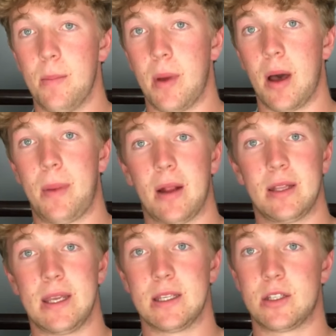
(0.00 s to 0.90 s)
but
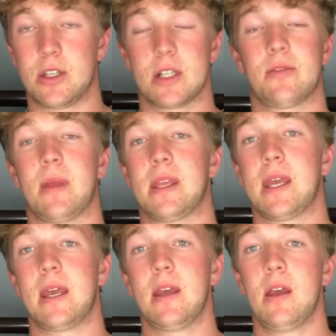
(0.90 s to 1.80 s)
apparently it's just from that
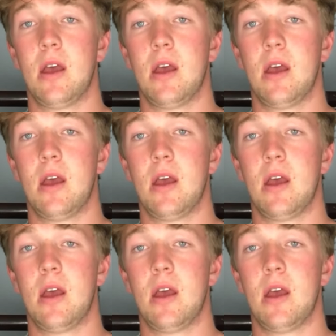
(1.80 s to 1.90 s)
year.